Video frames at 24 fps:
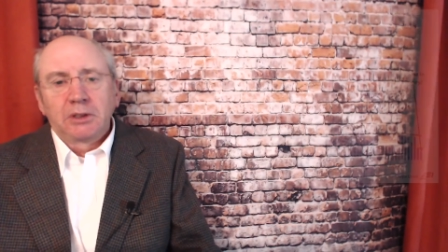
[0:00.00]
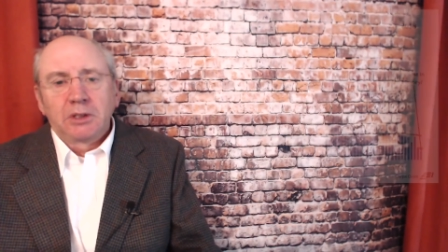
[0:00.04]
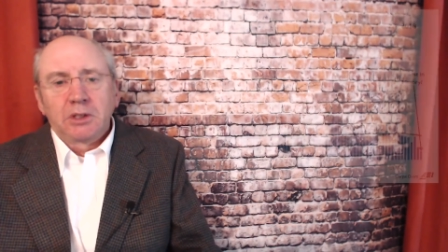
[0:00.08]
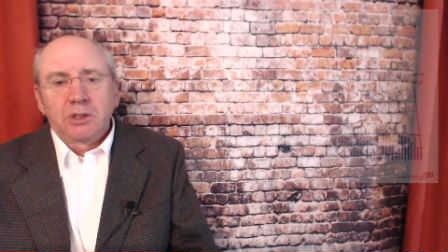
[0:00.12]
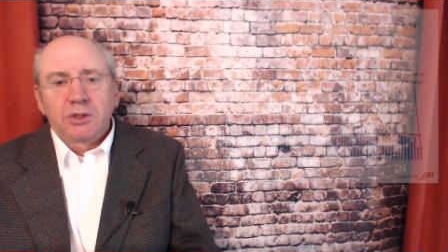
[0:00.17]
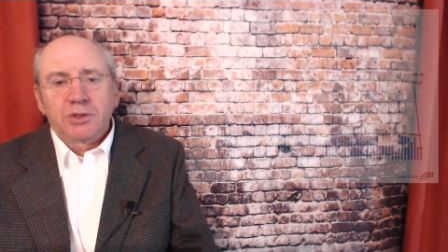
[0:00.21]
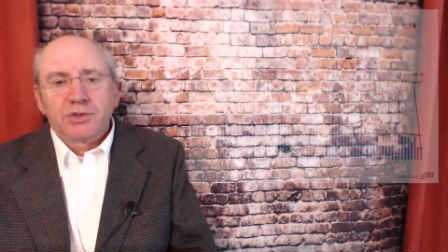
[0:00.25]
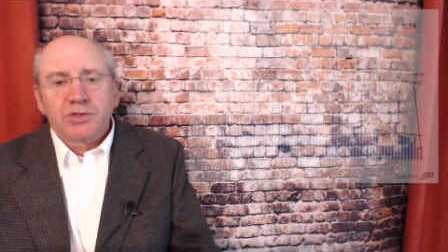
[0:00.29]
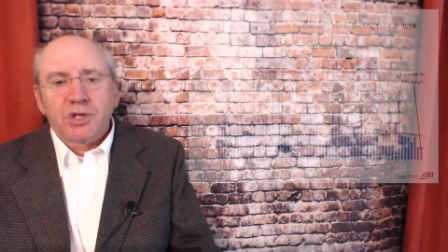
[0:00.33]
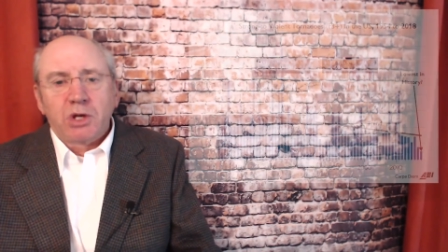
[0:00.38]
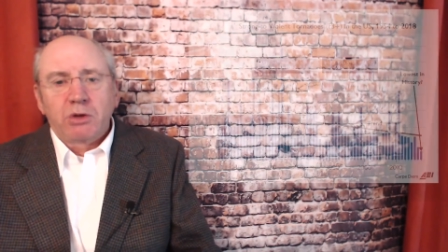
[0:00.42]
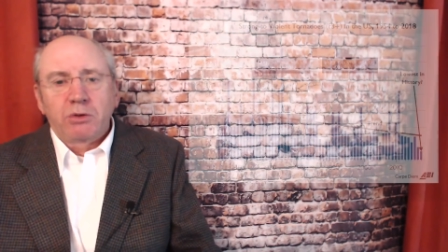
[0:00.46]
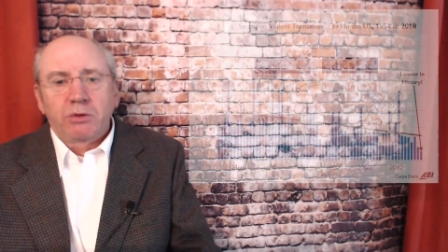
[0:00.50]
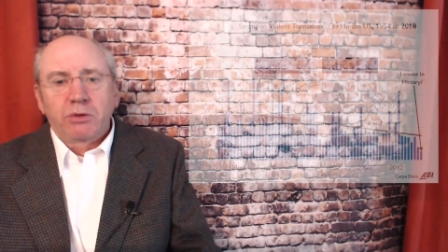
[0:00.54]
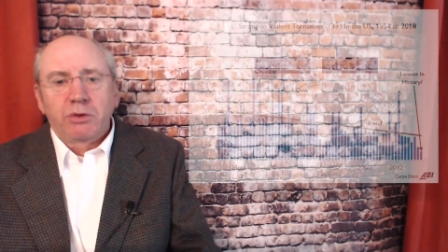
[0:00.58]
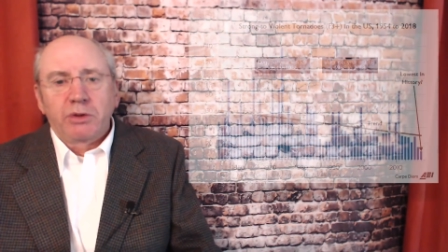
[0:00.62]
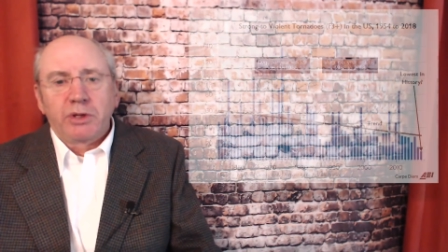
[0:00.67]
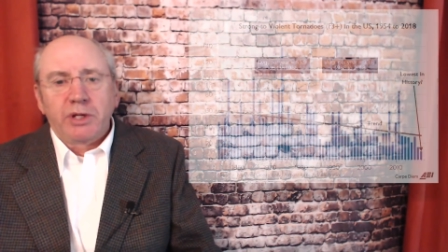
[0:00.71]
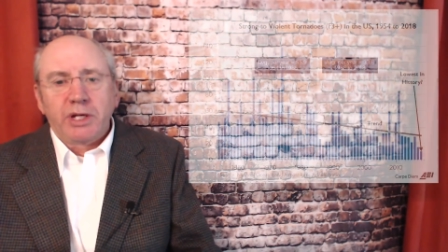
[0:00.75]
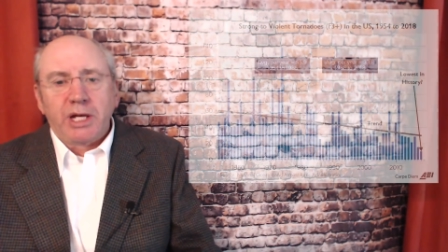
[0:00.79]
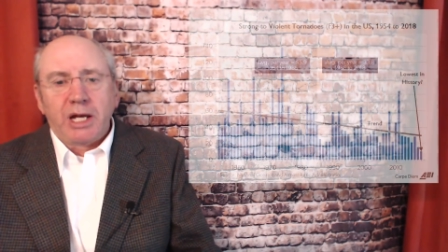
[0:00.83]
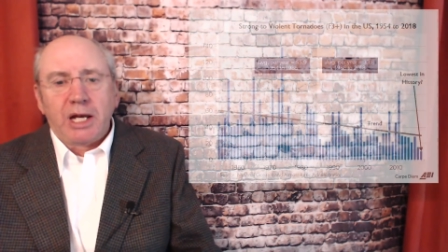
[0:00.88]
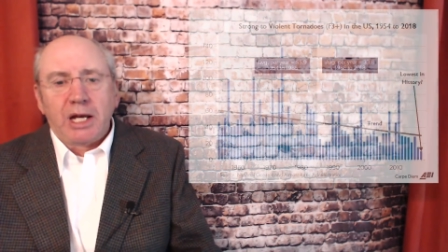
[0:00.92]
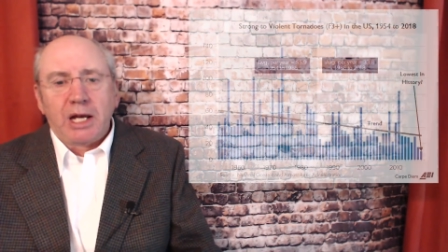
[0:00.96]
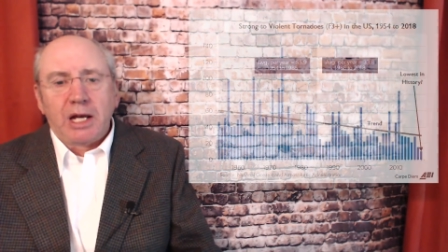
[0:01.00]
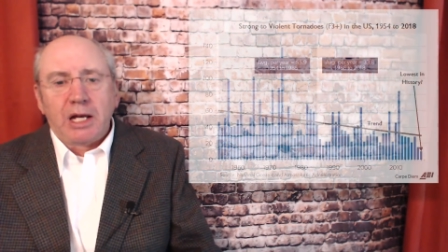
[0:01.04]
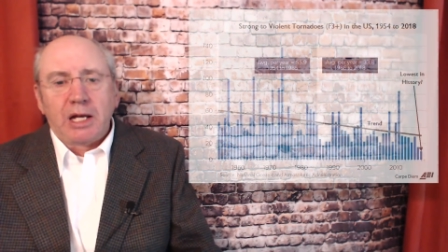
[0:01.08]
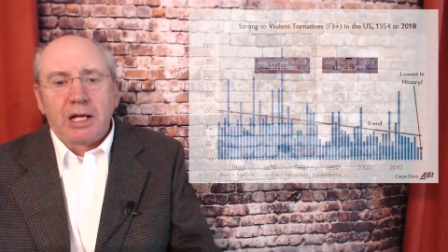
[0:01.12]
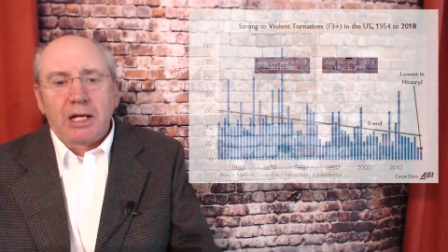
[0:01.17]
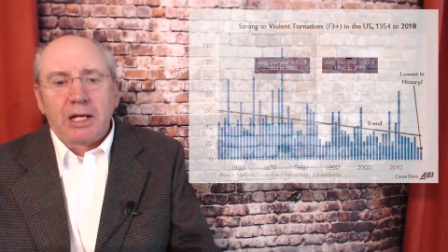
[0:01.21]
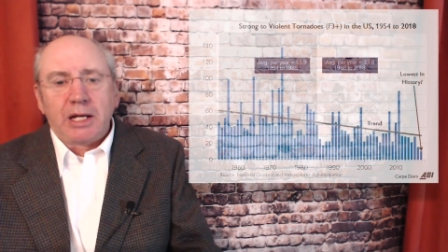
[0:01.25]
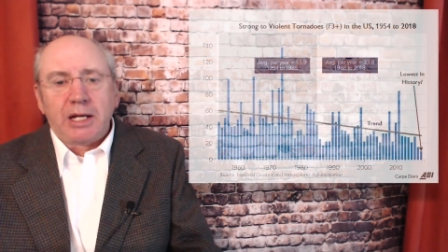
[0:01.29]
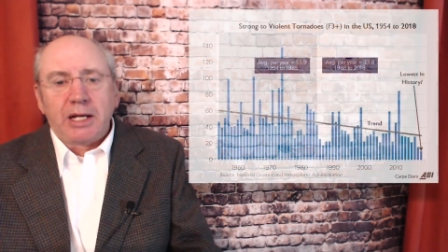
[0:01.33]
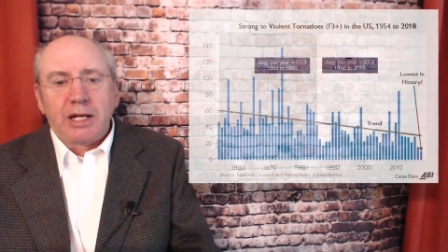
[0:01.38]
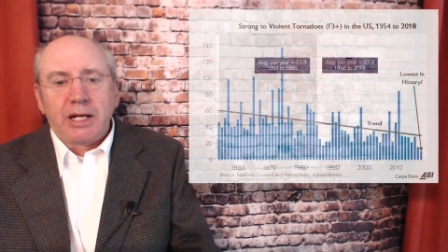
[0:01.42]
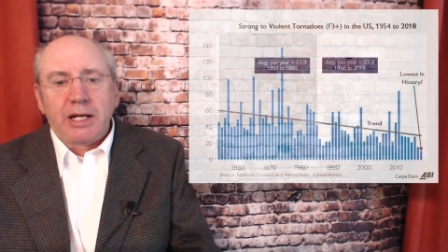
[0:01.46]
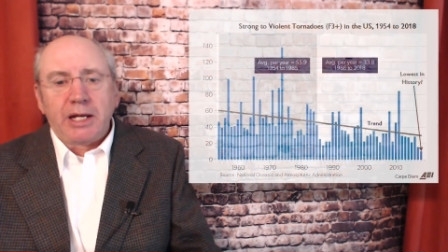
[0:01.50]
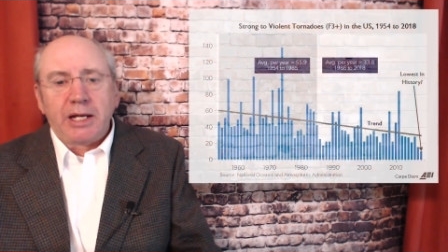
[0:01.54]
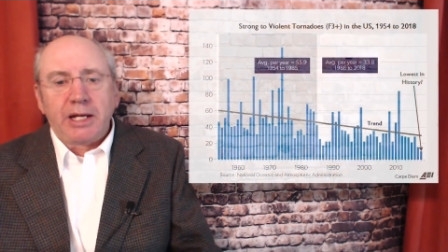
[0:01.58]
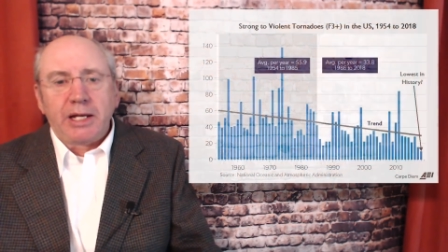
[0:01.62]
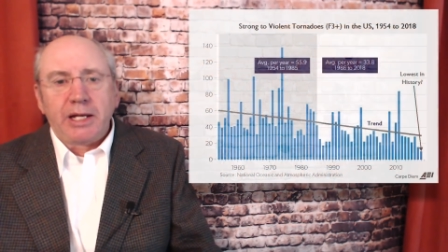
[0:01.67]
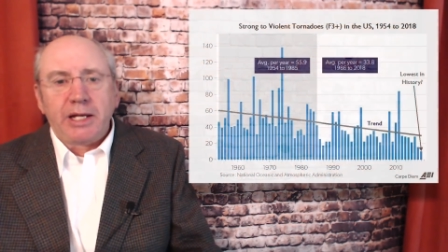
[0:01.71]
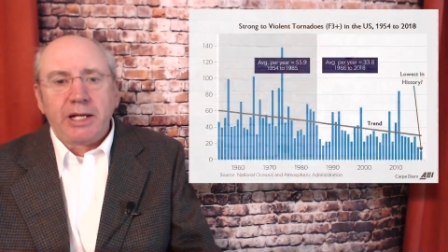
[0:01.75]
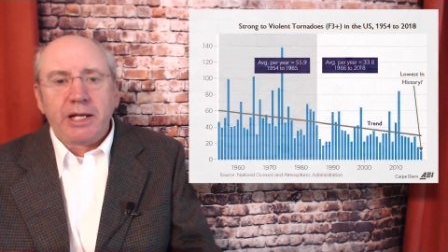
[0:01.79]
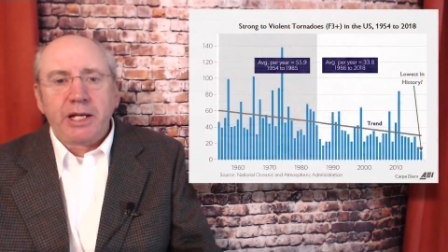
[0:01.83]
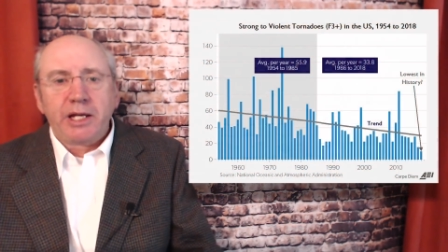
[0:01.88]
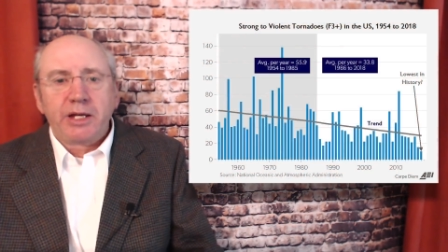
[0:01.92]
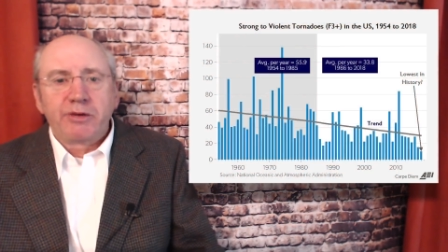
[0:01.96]
So uh,
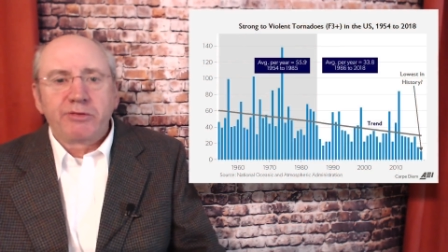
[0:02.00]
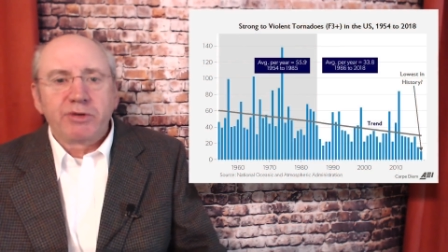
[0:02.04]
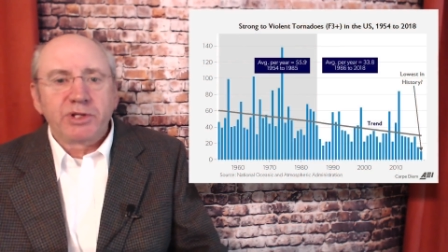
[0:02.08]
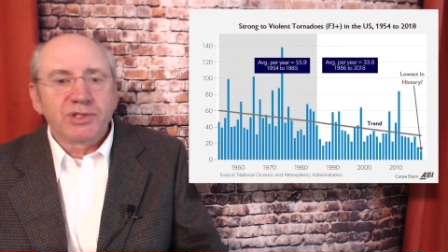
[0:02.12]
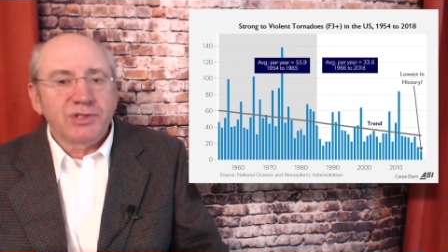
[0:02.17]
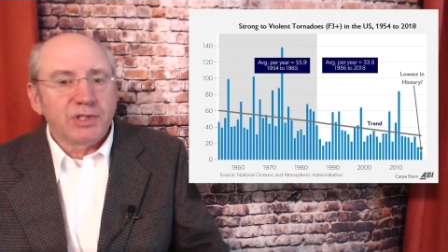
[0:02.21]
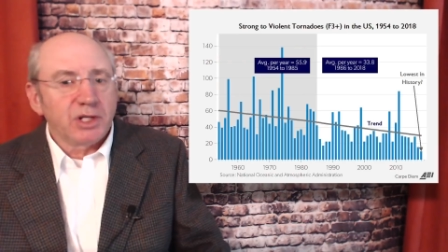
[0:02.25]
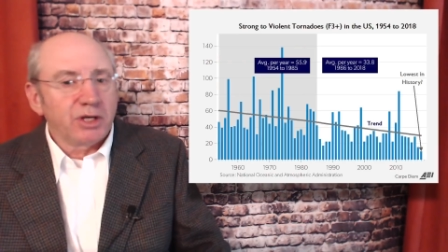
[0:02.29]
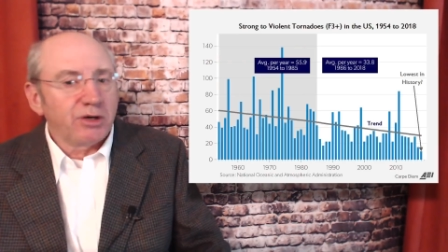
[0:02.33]
here is the